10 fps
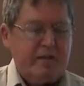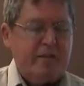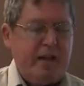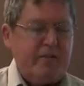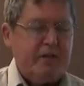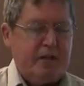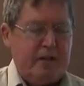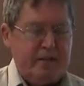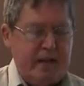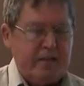David,
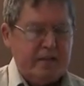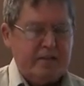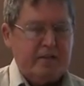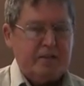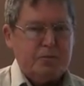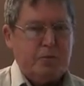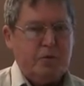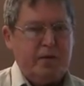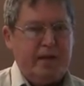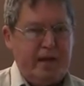Nathan at this
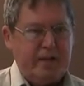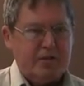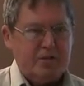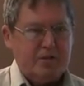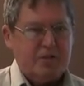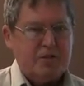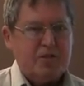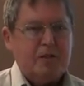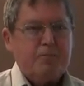point answers